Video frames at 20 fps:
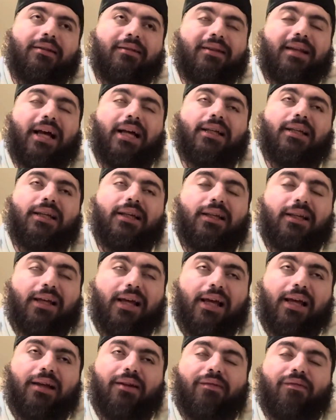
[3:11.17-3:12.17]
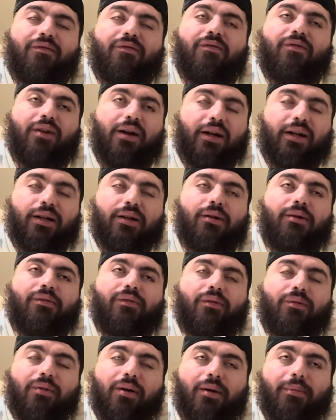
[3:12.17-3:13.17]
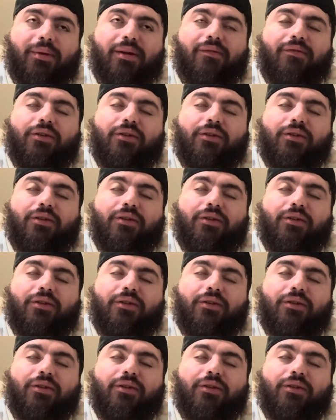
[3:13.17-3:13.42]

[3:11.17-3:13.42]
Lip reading: That can get very overwhelming